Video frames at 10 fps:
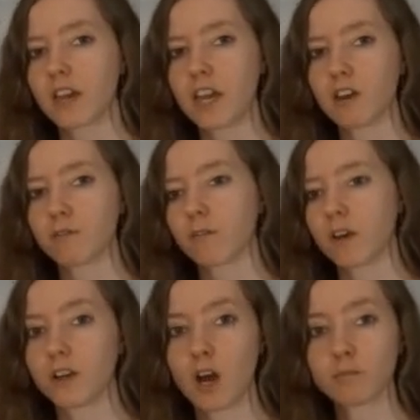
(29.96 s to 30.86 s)
if
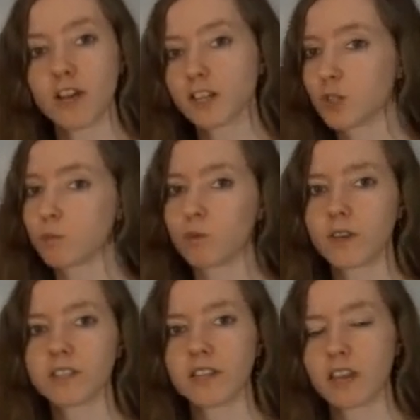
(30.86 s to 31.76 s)
an object is
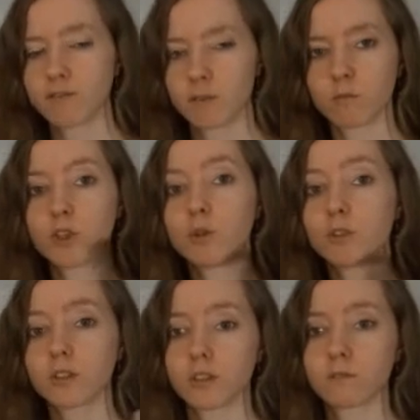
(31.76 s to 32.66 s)
moving, say, from you
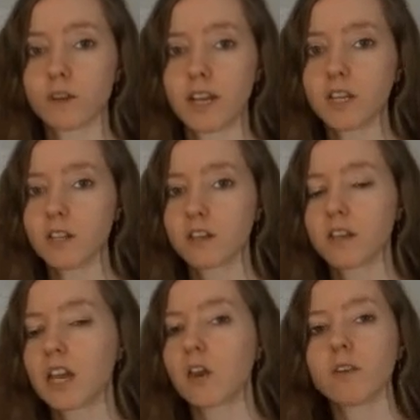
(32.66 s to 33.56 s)
to your friend,
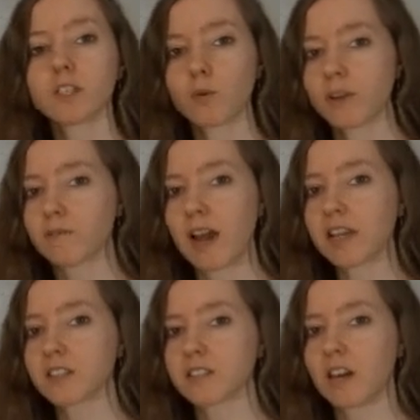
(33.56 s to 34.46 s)
if it's going
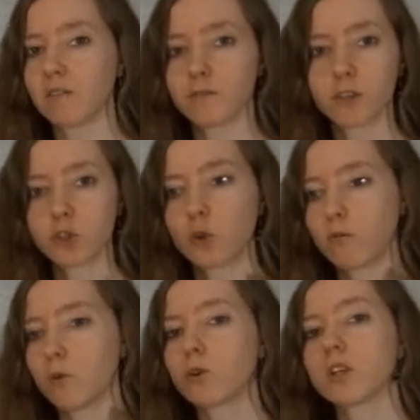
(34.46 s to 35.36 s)
fast enough, the two
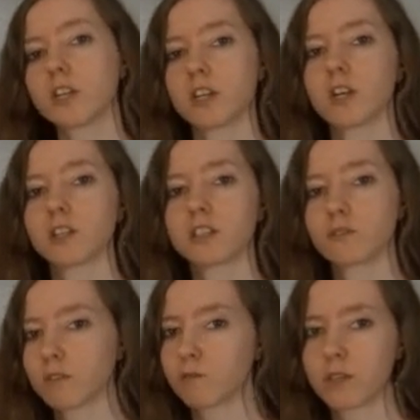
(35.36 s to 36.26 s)
of you could hear
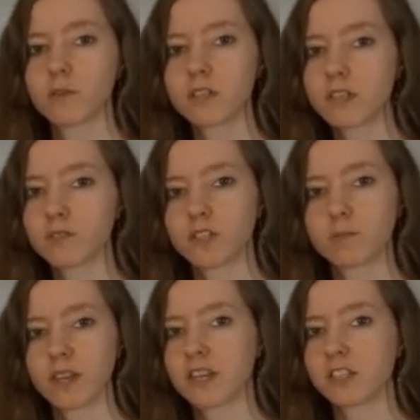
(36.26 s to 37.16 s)
different frequencies if it's
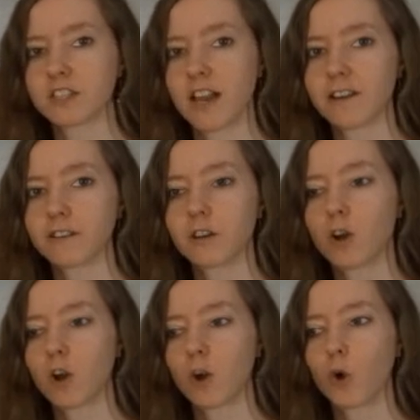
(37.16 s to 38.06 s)
making a sound,
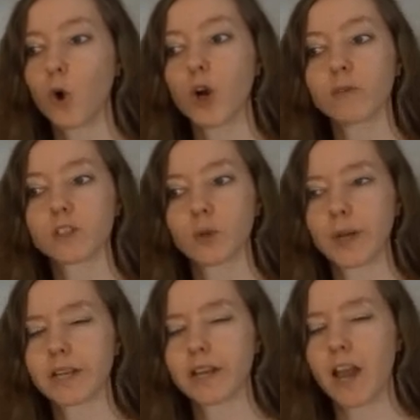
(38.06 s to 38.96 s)
or if it's
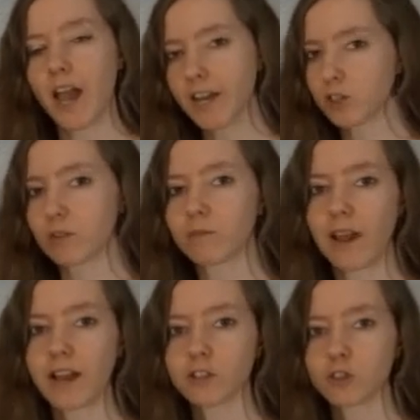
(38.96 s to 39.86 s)
going extra
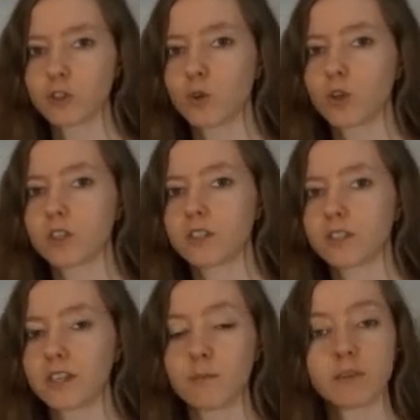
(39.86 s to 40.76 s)
fast, you could
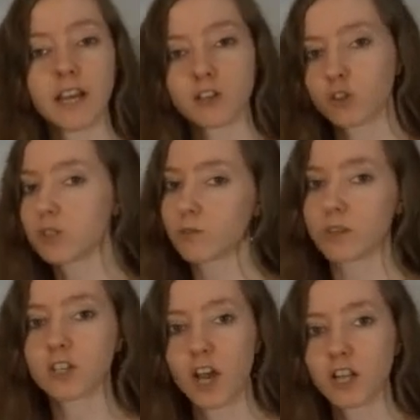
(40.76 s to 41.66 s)
see potentially
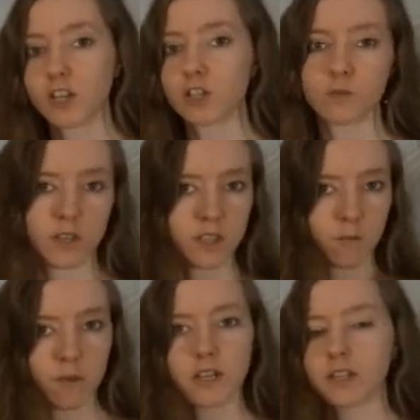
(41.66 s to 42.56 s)
different colors if it's
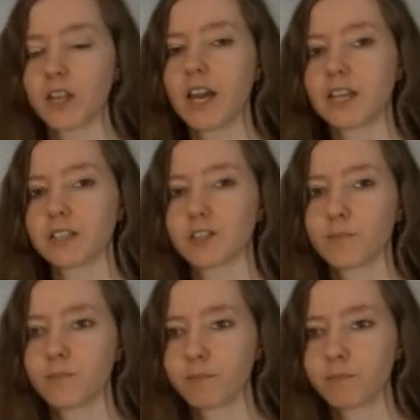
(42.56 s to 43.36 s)
emitting lights.